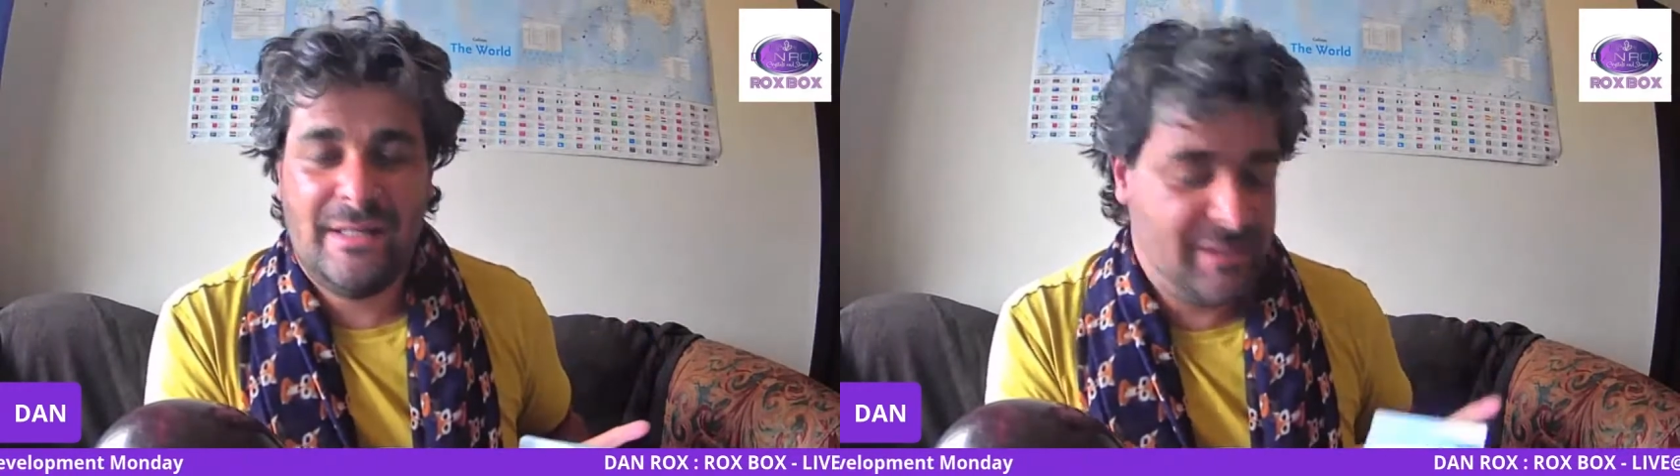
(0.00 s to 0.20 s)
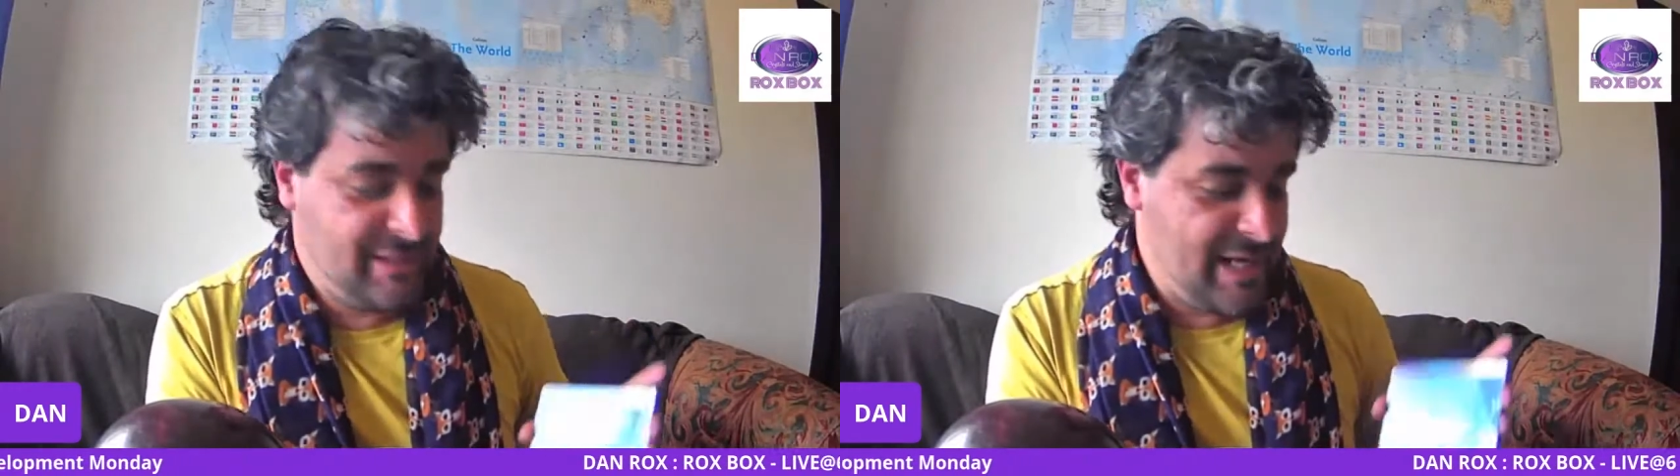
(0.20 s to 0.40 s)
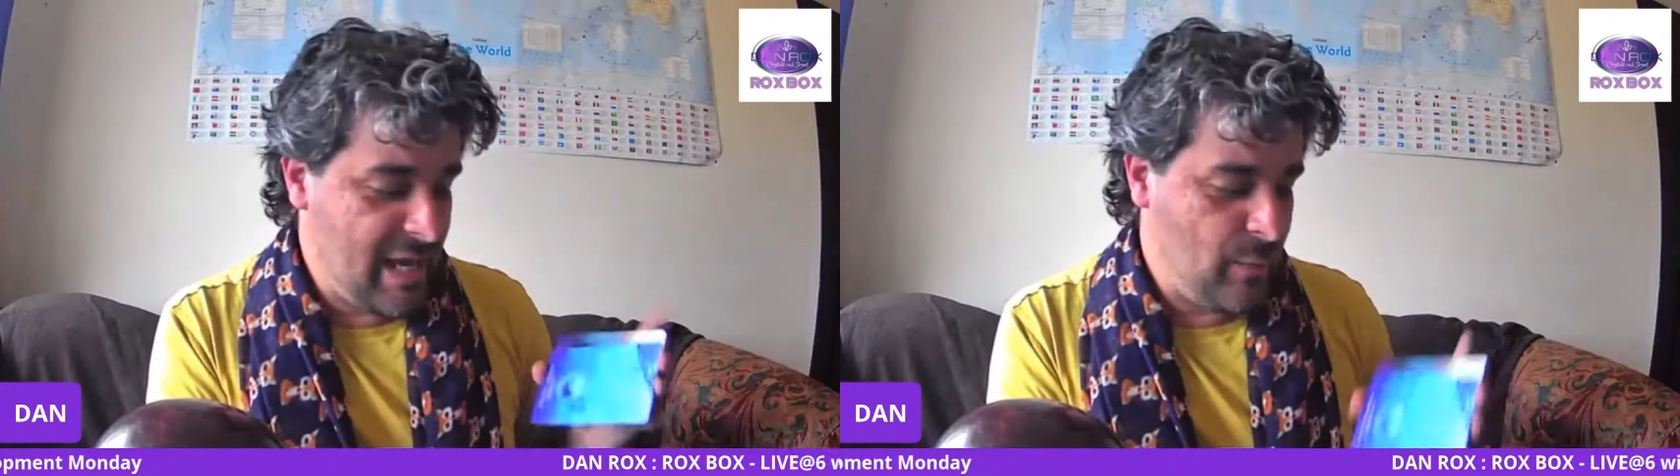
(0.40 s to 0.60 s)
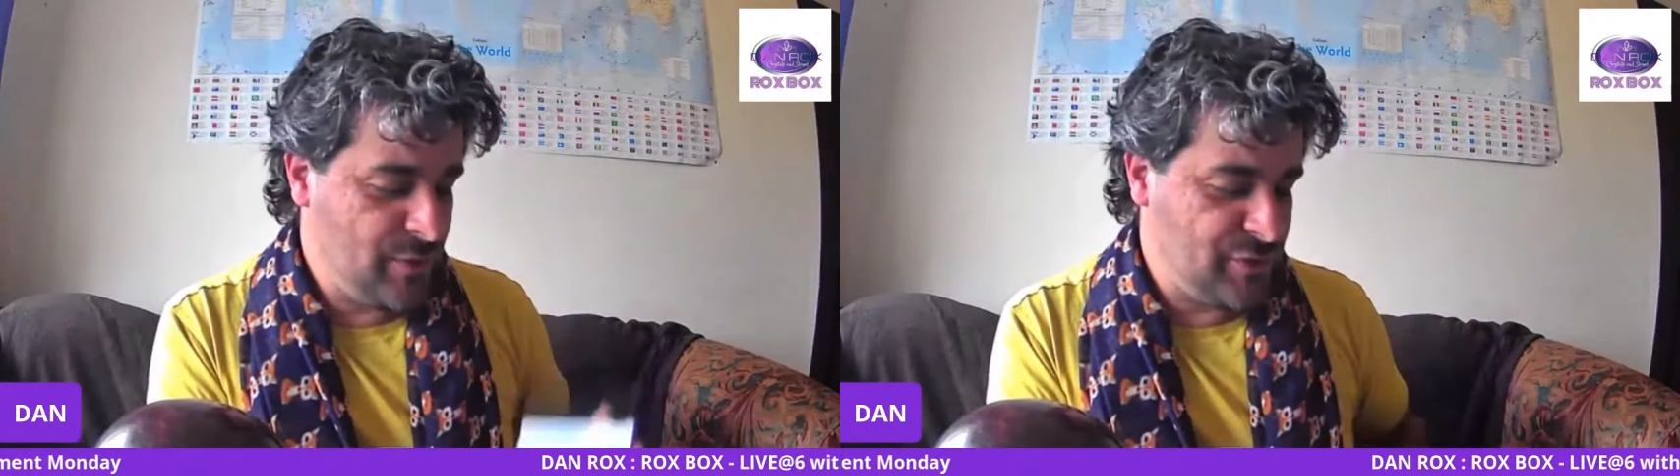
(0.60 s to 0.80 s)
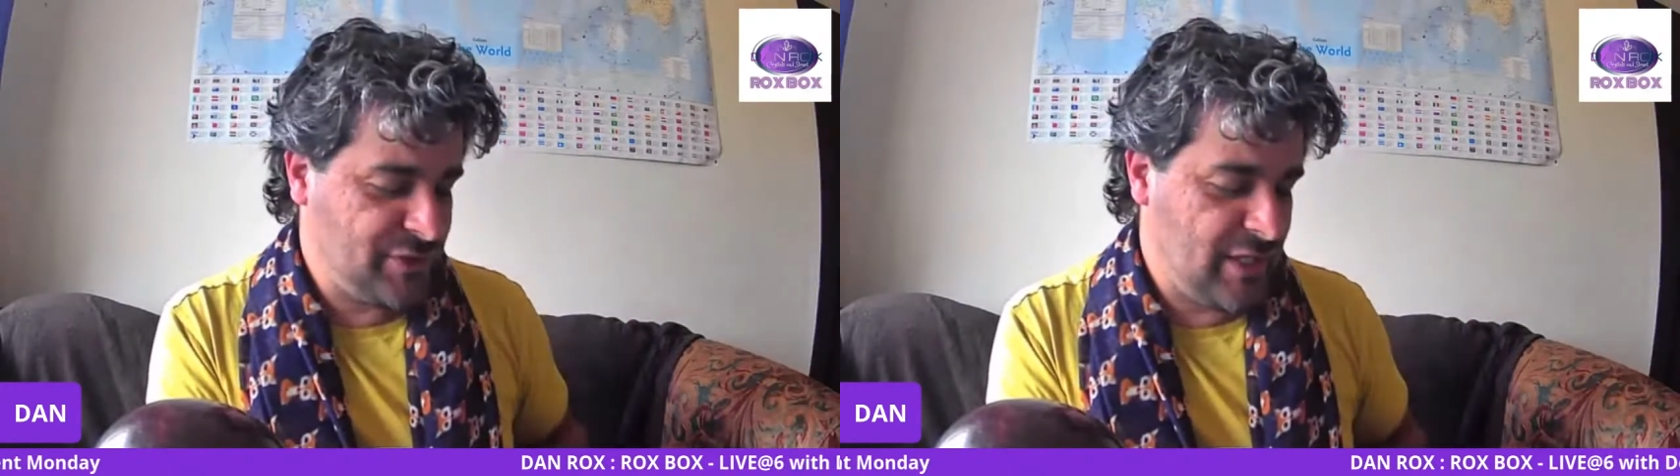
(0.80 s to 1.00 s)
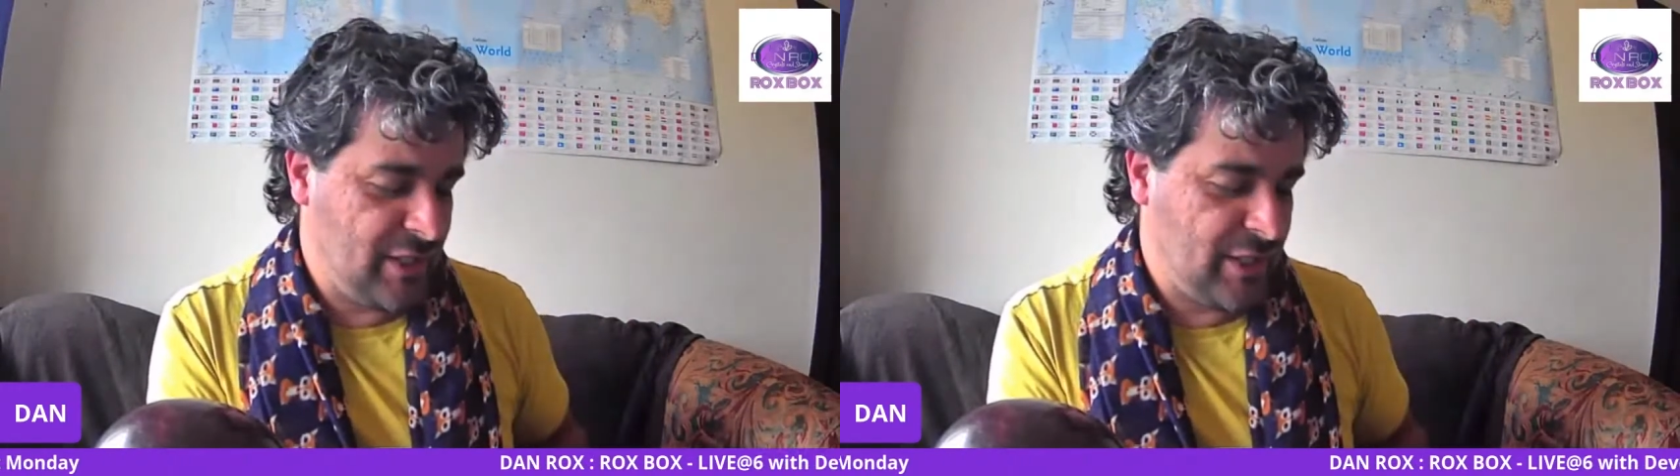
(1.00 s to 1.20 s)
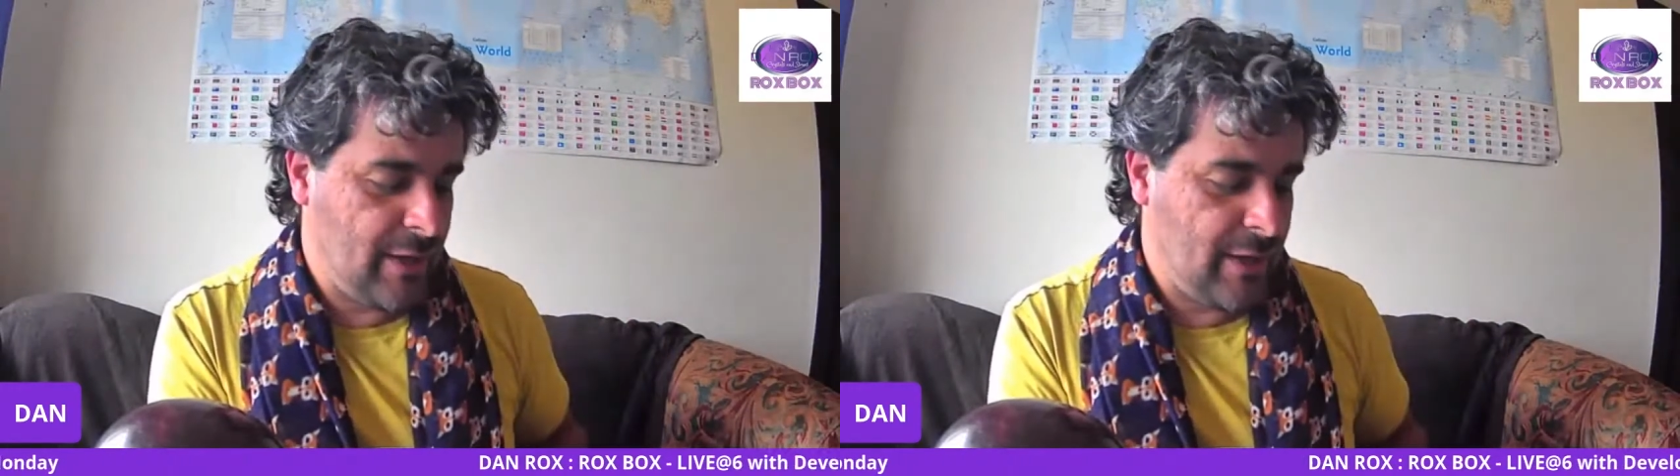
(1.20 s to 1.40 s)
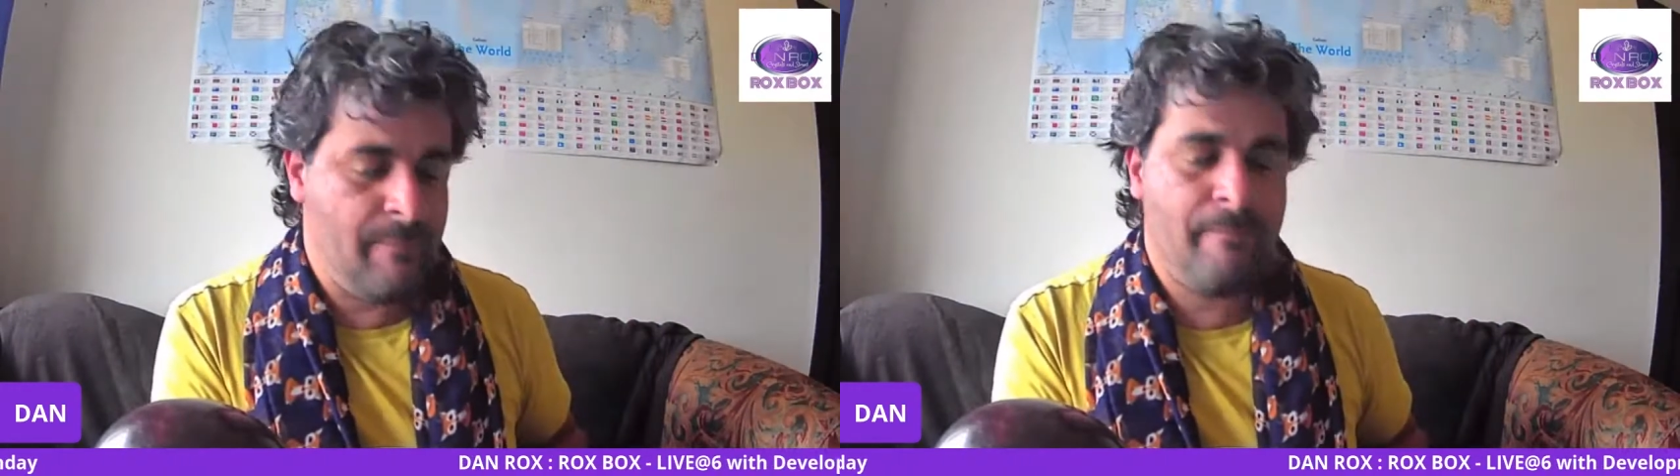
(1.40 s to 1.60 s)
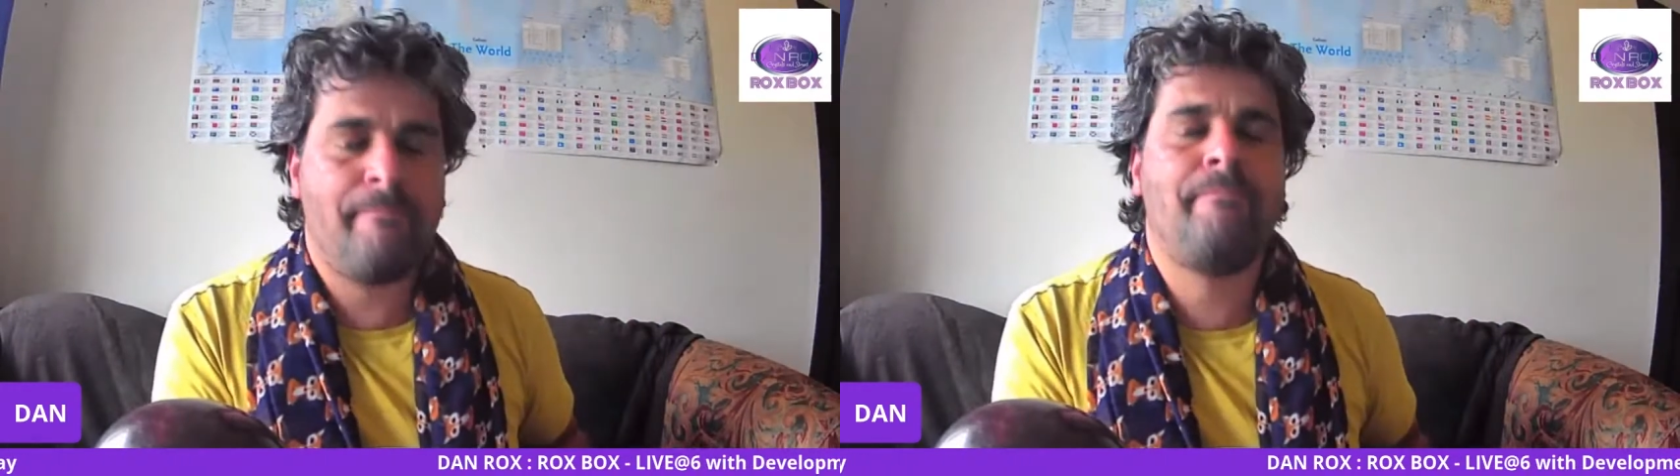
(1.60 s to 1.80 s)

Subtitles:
So now we're just going to go